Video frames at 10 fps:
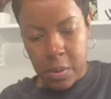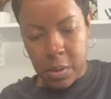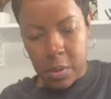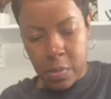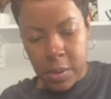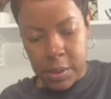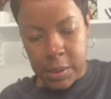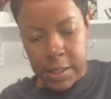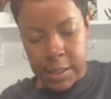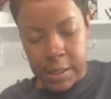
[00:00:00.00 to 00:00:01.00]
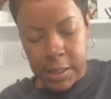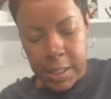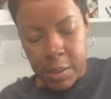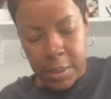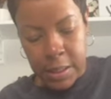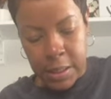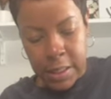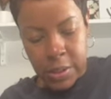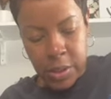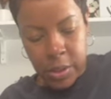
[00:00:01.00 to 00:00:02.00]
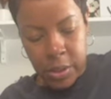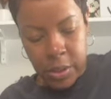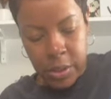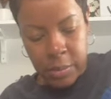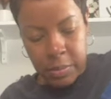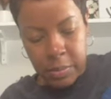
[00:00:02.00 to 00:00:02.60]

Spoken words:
So once I stand my lantern up,